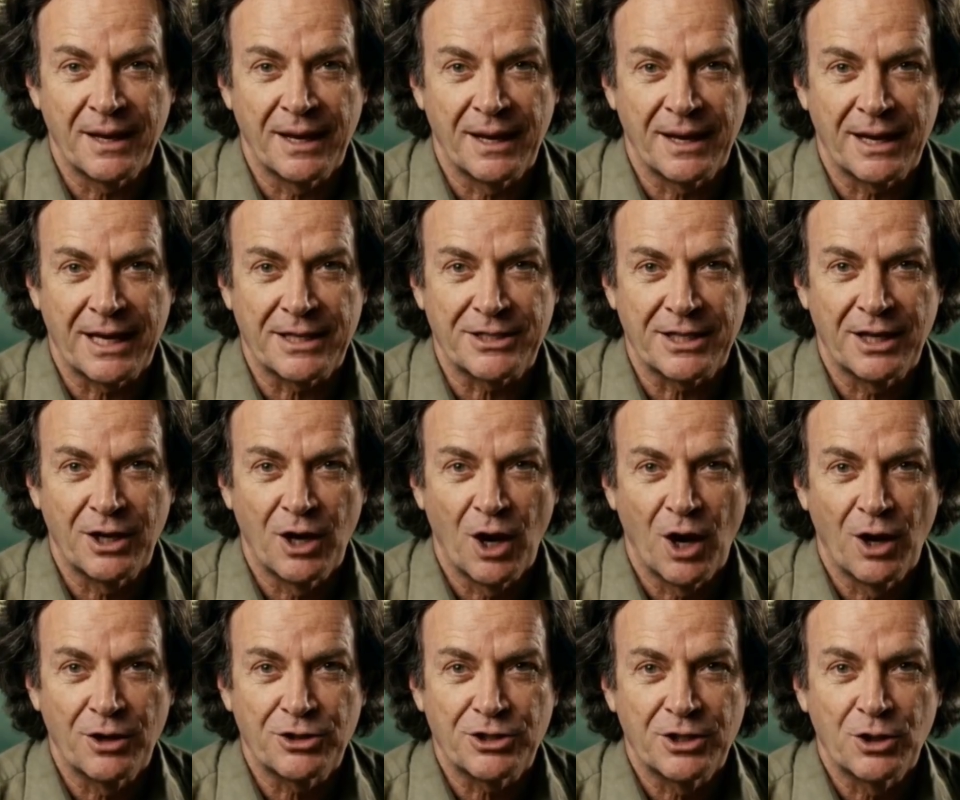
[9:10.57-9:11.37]
It's a
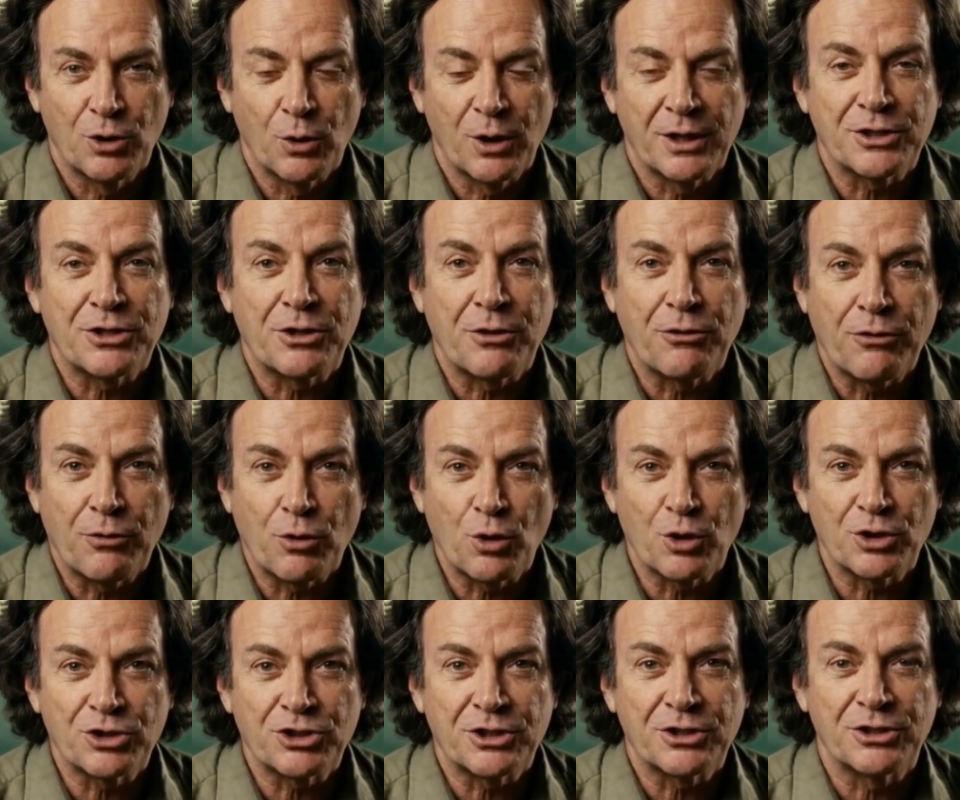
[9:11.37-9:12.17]
consequence of
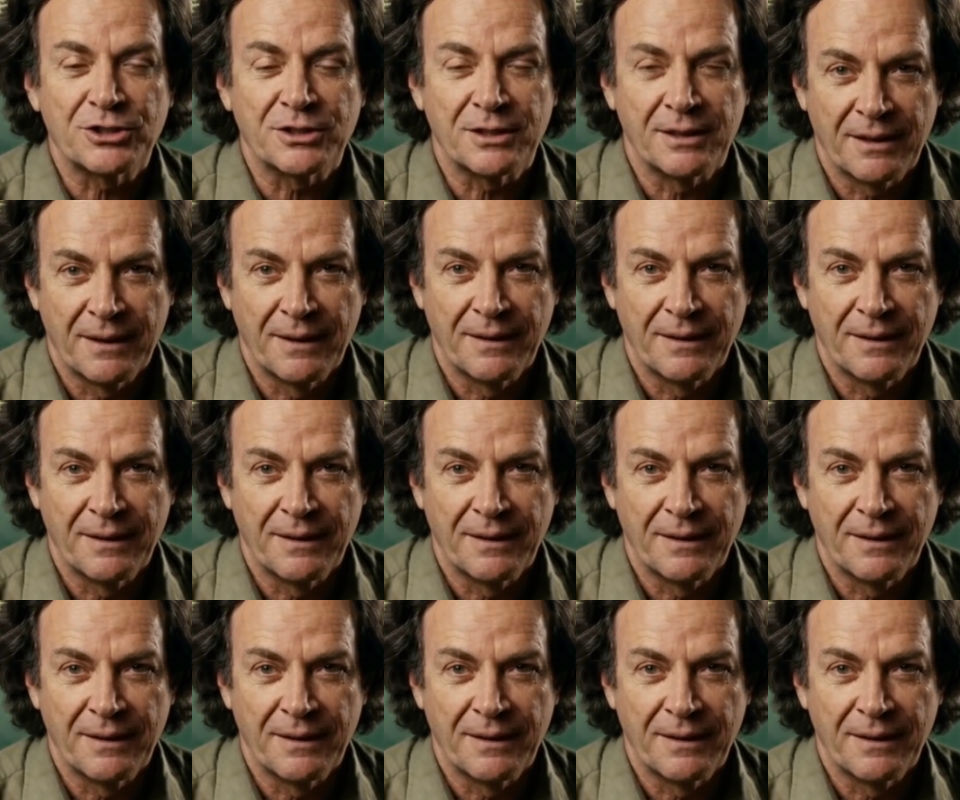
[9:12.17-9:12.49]
forces.